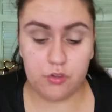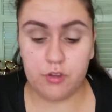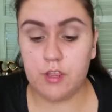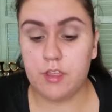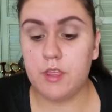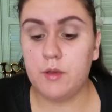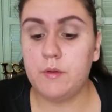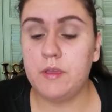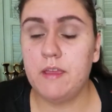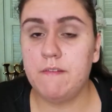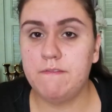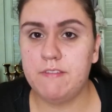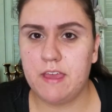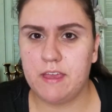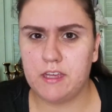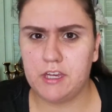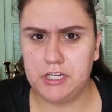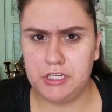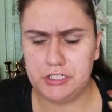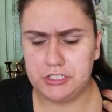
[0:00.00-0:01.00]
now that we have
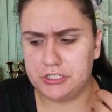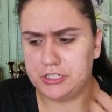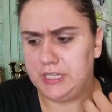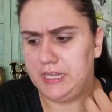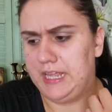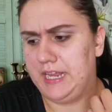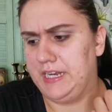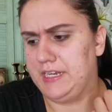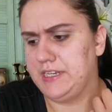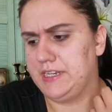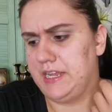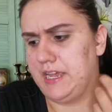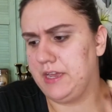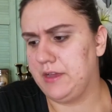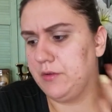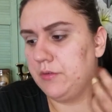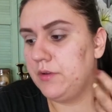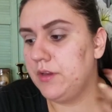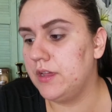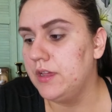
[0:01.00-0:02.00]
that color laid
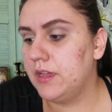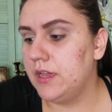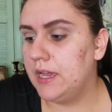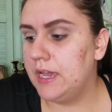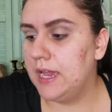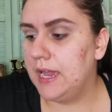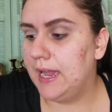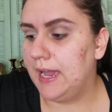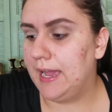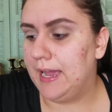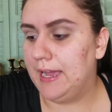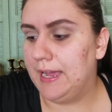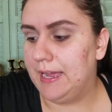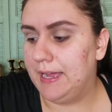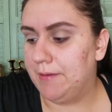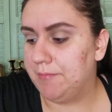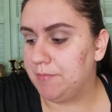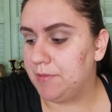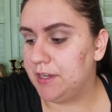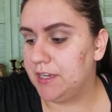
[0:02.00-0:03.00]
down,
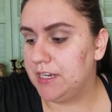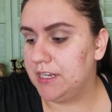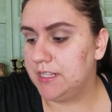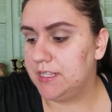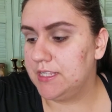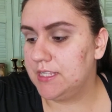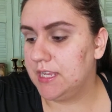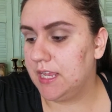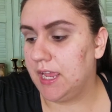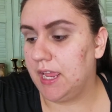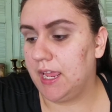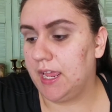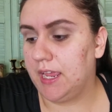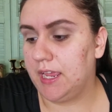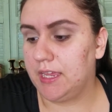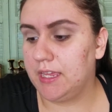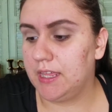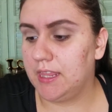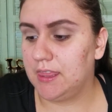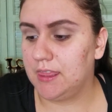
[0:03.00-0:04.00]
I'm gonna
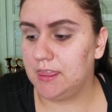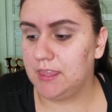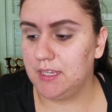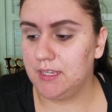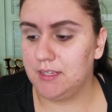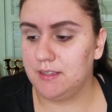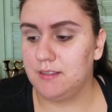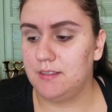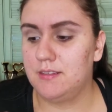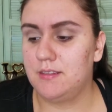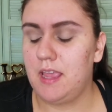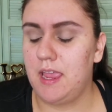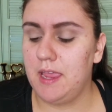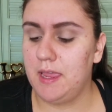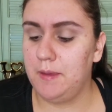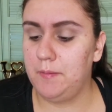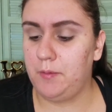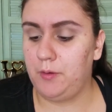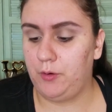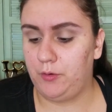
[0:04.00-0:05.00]
take the
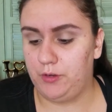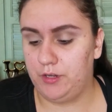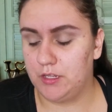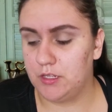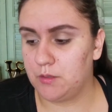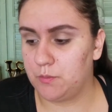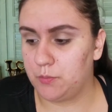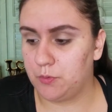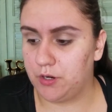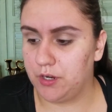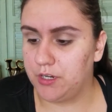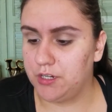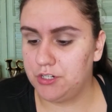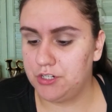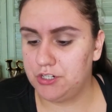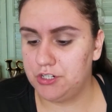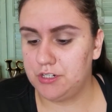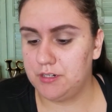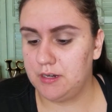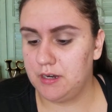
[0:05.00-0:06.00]
same crease
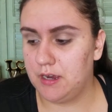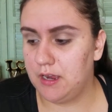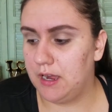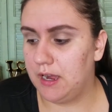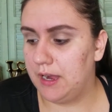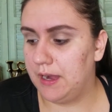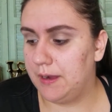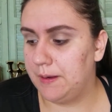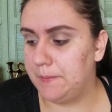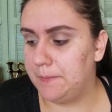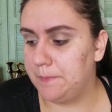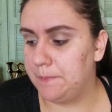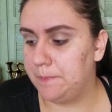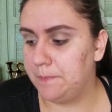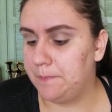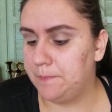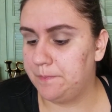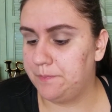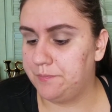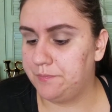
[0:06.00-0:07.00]
brush, and
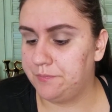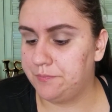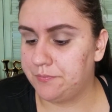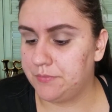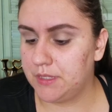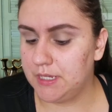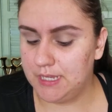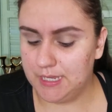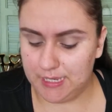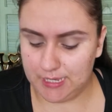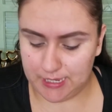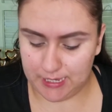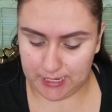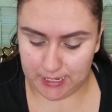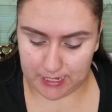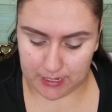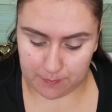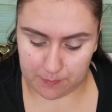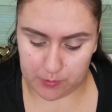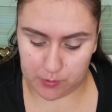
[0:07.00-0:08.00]

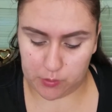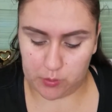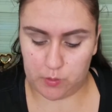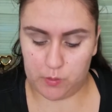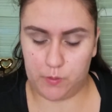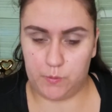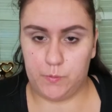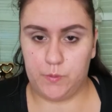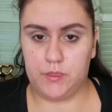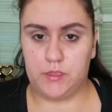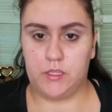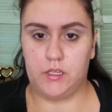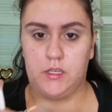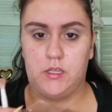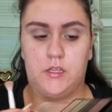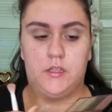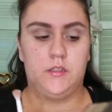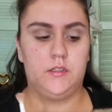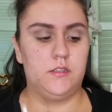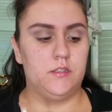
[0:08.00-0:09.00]
I'm gonna go in with
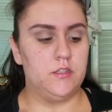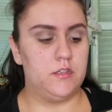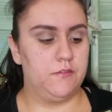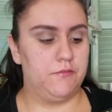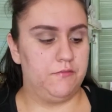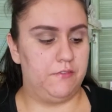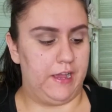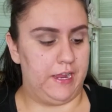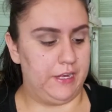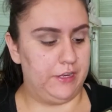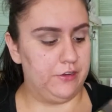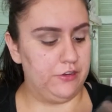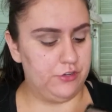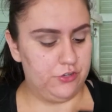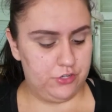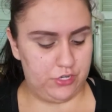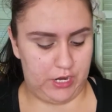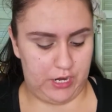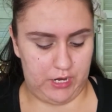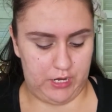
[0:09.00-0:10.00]
the definer
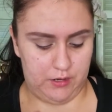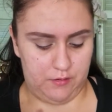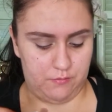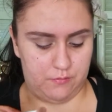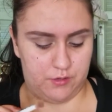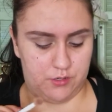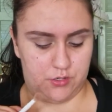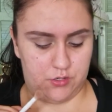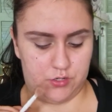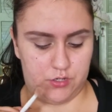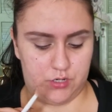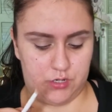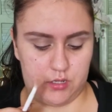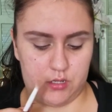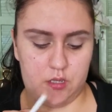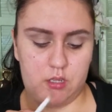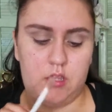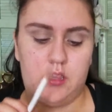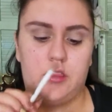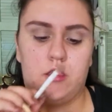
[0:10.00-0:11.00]
shade, which
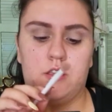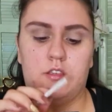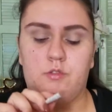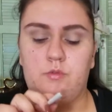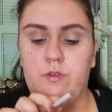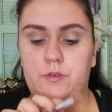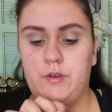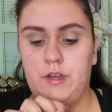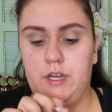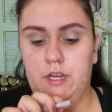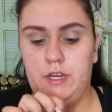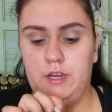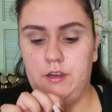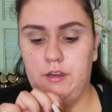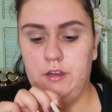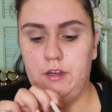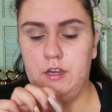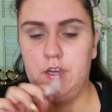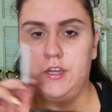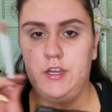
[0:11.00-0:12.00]
this one right here,